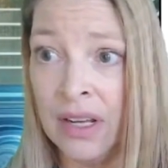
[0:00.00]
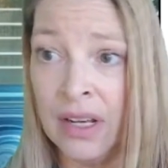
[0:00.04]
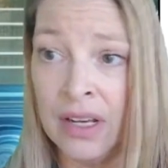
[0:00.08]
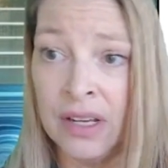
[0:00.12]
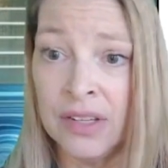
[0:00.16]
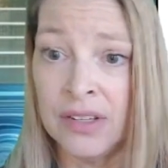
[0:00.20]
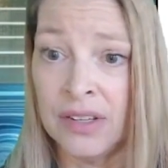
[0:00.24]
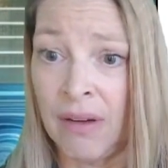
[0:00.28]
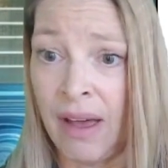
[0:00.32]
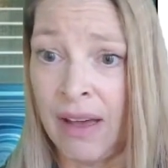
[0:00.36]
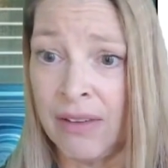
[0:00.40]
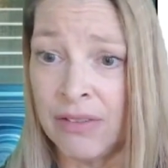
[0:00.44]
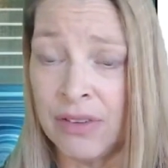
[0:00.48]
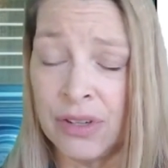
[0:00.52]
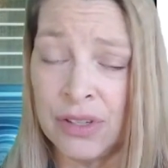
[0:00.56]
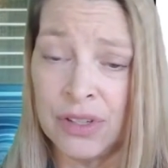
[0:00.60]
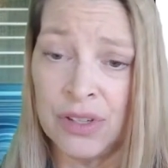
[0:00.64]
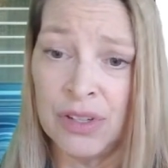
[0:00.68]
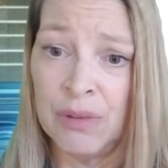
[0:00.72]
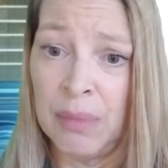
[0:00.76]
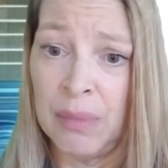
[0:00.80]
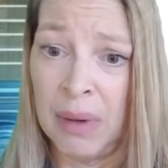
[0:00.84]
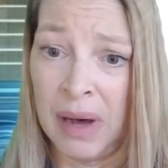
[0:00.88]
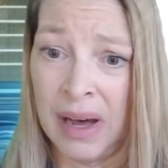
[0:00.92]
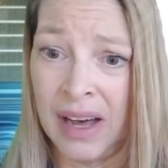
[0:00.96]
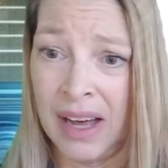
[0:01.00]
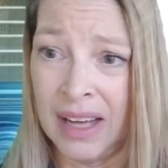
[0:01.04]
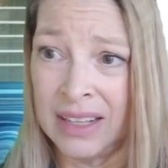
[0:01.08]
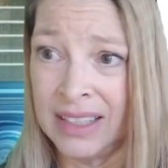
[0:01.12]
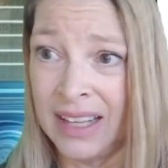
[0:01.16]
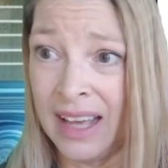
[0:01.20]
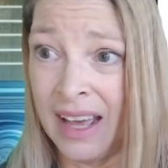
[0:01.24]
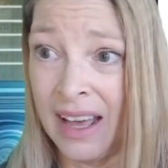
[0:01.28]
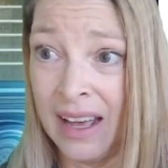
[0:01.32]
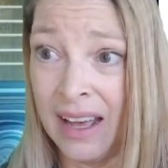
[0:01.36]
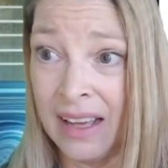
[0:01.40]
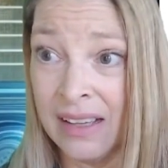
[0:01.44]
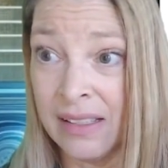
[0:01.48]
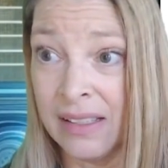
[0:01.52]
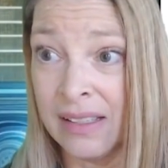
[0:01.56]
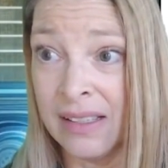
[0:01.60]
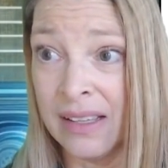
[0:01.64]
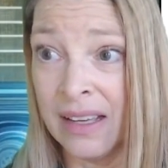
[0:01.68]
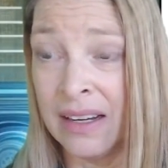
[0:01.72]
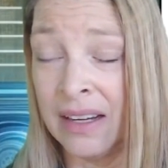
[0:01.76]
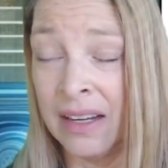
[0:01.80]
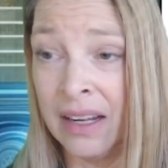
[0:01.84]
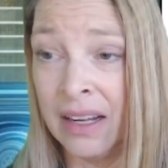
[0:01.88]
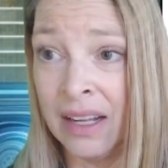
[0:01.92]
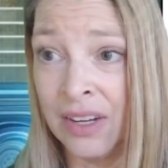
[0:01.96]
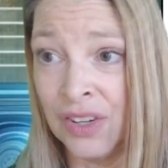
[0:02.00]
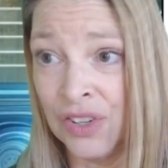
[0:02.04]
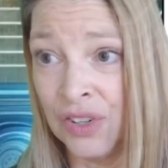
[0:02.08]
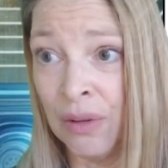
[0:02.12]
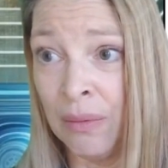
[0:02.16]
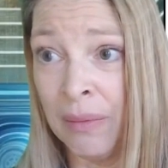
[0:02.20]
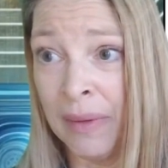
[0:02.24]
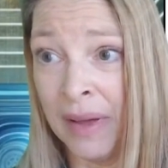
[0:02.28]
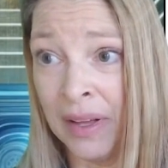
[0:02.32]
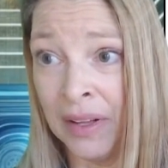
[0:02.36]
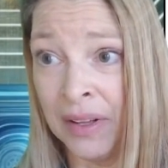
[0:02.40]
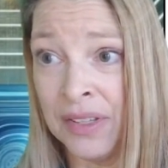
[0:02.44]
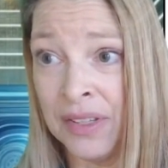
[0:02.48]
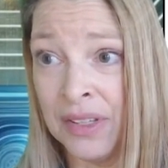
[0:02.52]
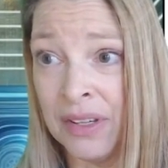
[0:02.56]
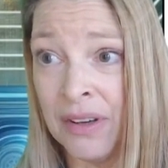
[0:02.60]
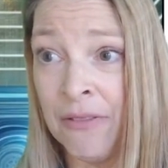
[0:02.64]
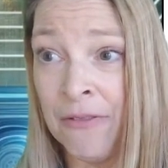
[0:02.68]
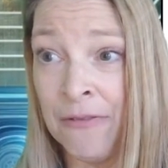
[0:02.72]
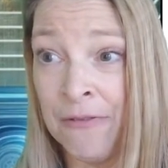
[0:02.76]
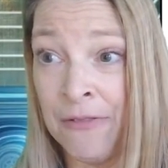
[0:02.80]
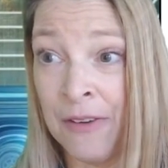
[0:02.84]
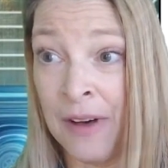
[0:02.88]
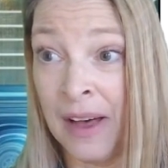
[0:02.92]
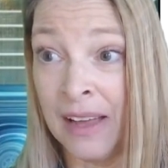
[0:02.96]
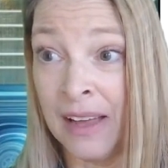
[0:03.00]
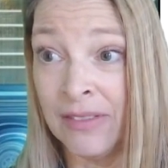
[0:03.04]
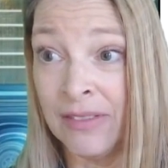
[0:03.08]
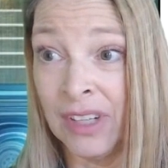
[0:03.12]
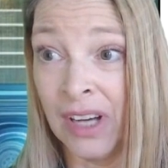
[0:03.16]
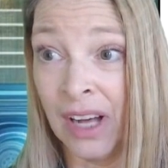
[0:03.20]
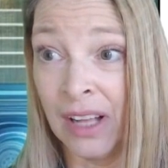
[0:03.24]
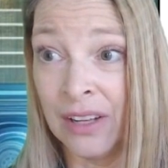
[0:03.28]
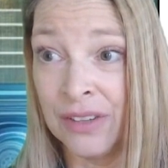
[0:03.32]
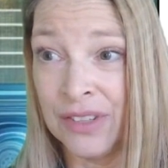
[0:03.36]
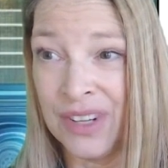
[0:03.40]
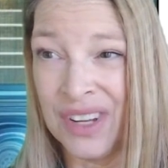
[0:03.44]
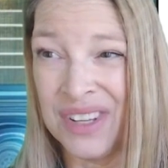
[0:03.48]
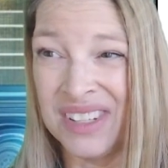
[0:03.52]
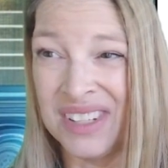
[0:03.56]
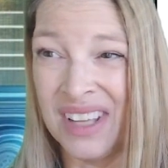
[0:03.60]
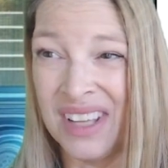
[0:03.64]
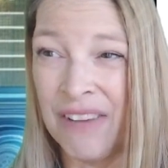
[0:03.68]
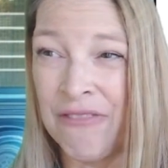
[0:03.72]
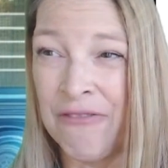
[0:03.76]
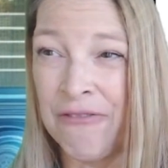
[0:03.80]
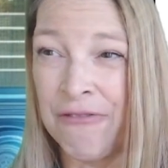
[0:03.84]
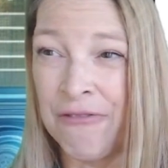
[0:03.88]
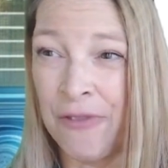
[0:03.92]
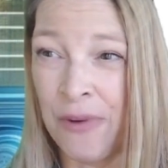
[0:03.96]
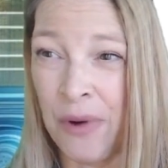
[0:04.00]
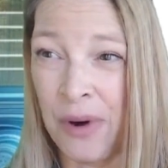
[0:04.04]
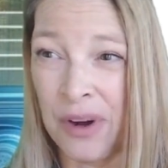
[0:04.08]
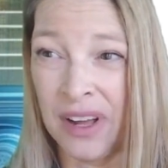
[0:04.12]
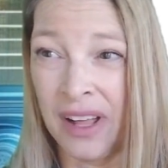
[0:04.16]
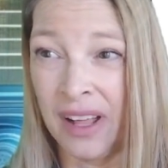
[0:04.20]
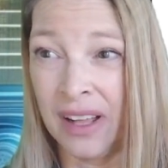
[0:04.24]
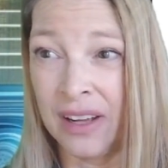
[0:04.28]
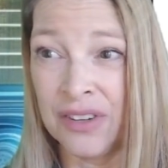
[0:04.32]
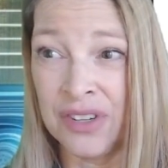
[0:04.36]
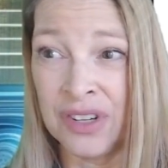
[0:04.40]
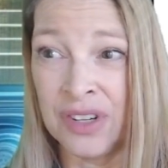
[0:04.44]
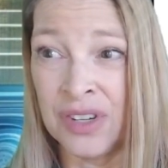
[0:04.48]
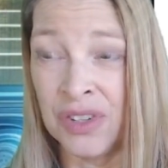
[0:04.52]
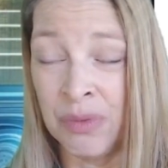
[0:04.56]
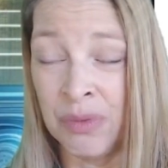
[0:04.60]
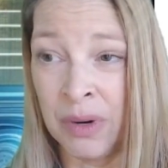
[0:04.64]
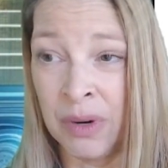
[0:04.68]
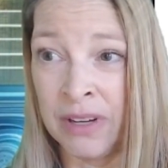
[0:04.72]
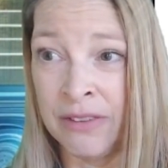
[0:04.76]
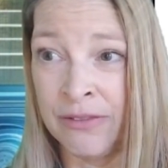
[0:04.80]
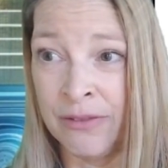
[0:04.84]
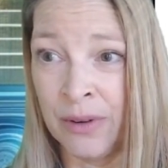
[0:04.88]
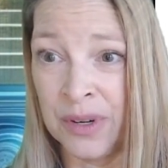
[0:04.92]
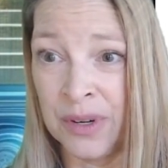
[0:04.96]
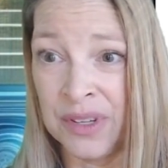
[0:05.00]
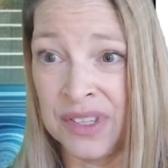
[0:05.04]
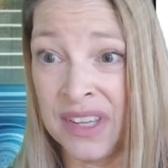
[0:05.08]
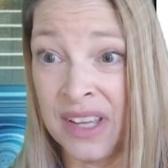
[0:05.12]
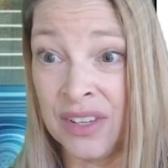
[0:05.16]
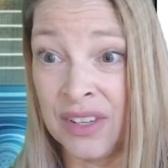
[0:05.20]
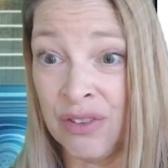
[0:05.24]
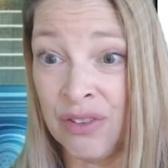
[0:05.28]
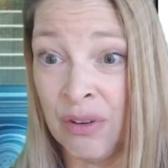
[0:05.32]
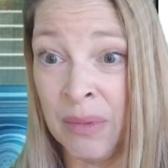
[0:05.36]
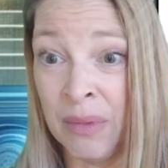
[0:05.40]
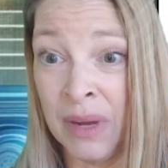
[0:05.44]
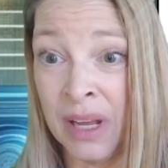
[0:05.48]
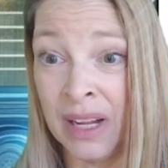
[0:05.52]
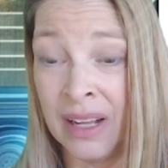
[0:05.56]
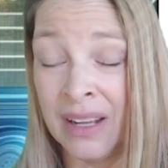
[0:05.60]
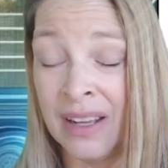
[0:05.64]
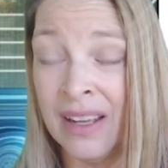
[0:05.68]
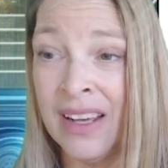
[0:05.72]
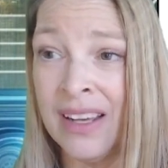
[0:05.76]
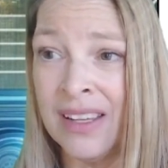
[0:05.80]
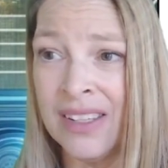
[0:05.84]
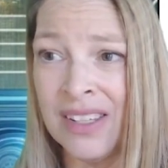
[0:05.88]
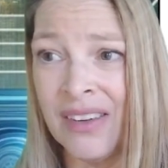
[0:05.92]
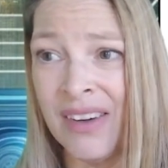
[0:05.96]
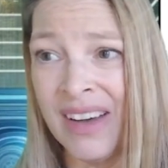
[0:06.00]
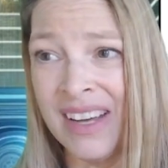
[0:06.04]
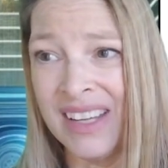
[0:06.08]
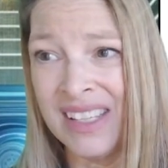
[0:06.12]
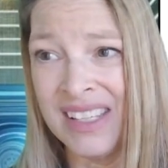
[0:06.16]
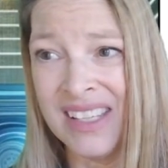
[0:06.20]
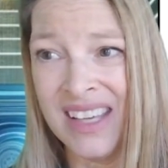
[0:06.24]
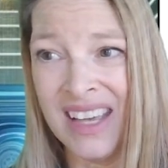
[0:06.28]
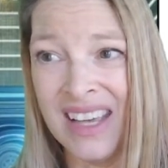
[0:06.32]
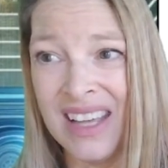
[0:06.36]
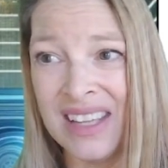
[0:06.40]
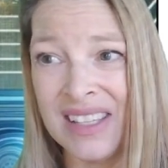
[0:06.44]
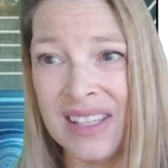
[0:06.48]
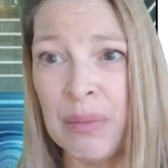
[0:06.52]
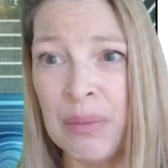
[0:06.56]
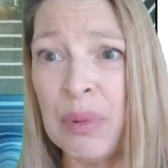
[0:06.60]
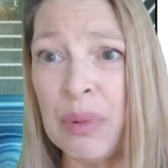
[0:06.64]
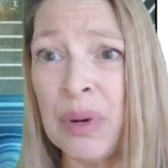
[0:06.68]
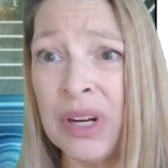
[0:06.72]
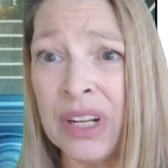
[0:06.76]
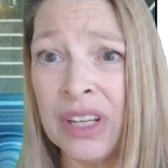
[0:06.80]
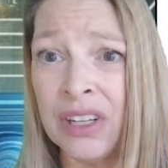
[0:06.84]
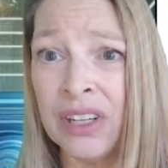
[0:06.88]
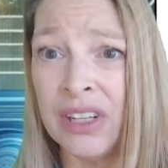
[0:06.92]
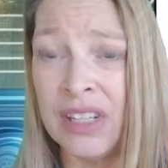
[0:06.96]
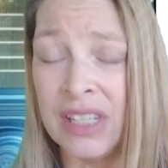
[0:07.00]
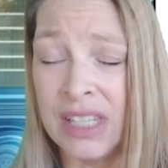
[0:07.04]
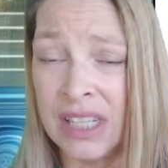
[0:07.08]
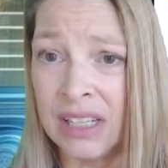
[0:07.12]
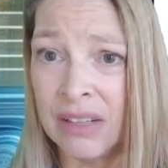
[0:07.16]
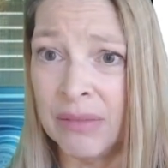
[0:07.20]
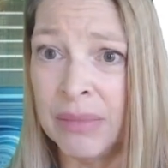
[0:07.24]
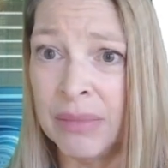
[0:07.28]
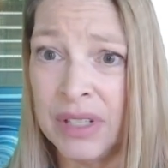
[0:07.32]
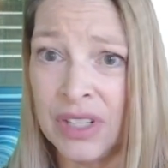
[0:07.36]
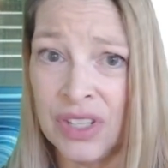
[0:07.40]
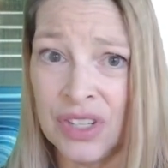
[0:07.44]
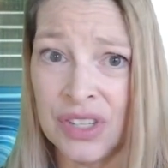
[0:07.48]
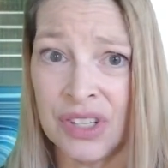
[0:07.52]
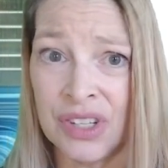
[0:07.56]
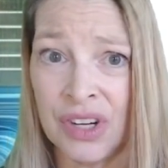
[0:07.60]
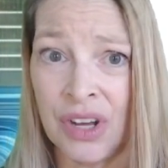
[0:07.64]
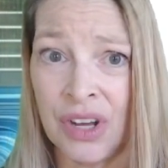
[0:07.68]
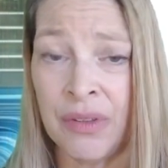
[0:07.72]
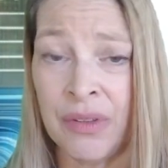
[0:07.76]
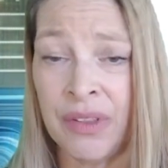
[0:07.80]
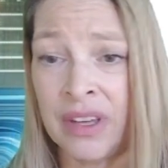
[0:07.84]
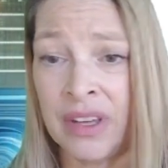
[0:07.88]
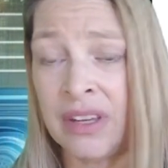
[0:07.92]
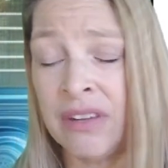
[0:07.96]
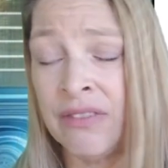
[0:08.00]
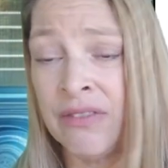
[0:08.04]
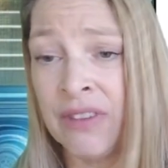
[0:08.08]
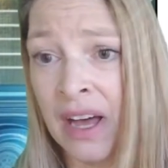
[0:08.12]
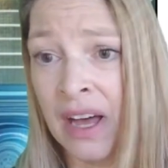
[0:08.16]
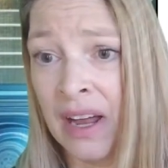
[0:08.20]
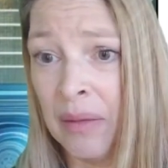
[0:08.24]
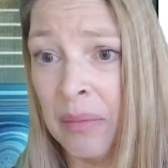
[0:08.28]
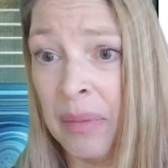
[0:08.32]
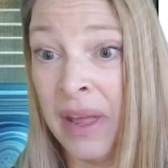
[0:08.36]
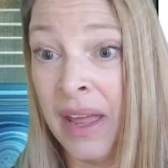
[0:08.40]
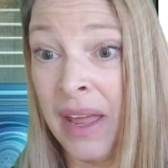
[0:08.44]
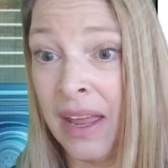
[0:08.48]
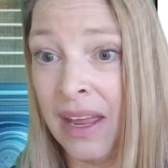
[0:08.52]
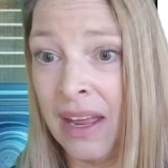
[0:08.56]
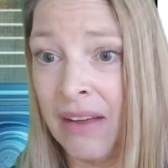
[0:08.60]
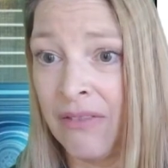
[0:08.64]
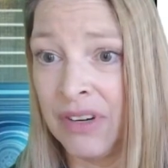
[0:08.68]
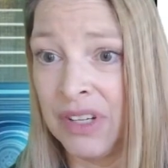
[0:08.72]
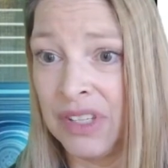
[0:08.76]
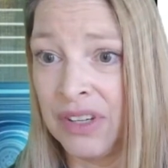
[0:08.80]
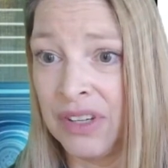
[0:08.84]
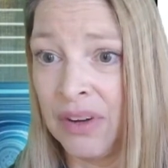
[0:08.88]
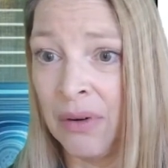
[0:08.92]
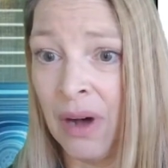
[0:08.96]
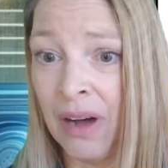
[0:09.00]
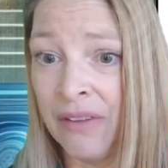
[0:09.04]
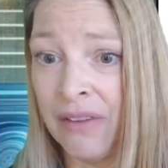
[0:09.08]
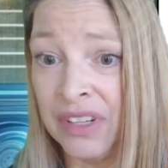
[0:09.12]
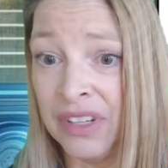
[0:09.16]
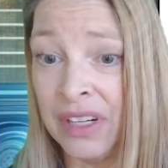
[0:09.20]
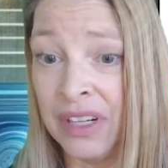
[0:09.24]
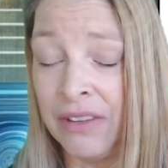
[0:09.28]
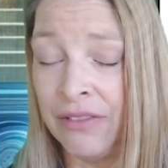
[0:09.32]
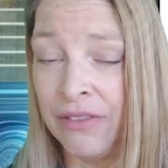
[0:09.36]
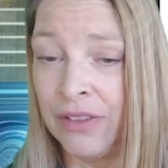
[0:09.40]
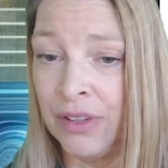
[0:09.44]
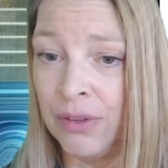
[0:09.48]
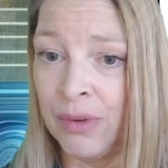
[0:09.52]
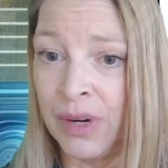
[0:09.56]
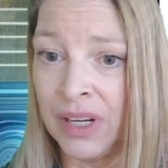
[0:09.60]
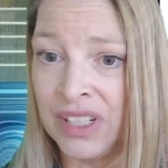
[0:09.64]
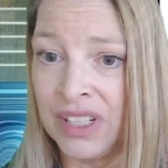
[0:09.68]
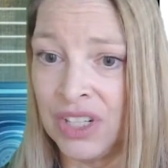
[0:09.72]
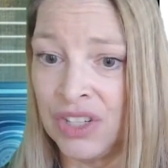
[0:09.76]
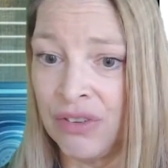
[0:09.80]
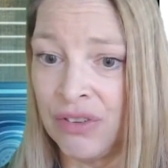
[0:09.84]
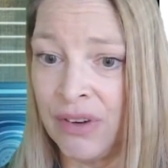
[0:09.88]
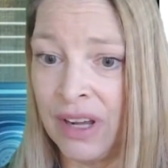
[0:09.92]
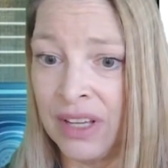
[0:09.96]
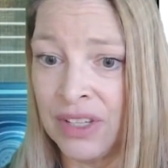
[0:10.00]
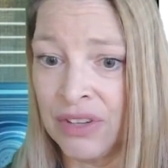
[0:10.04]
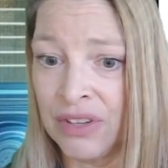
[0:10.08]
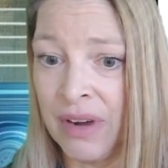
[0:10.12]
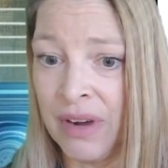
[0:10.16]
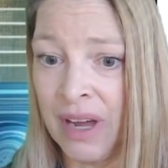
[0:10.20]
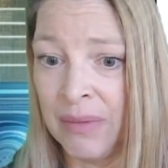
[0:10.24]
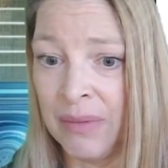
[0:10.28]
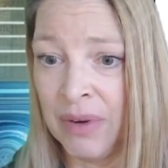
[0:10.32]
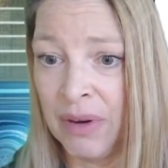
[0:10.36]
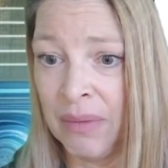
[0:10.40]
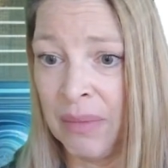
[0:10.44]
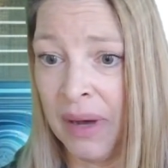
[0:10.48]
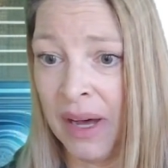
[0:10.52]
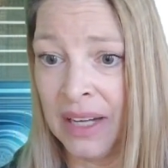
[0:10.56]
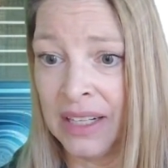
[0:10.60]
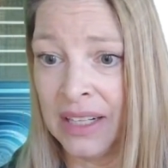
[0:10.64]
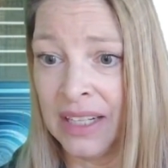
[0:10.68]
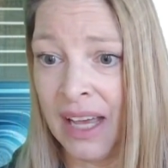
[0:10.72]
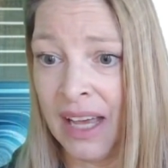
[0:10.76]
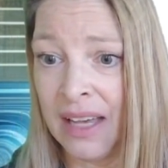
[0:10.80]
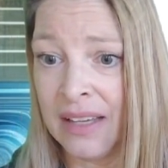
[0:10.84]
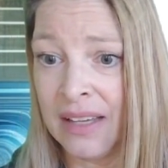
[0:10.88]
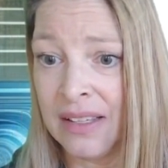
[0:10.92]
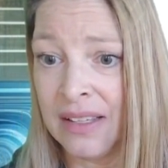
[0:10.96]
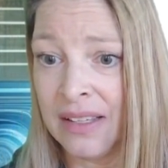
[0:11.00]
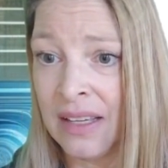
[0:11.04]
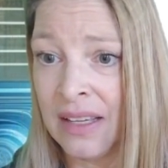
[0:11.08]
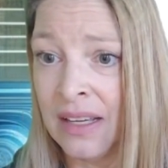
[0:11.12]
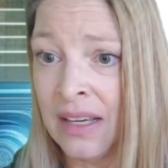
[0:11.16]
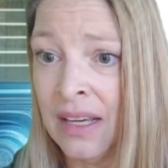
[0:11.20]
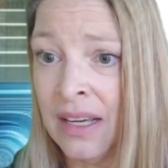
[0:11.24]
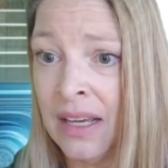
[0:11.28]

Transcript: So after two podcasts, an initial balance of $5, I still have $4.24 remaining. So I'd say it's a pretty good deal, but just know that you've got to pay every so often if you want to transcribe your podcasts.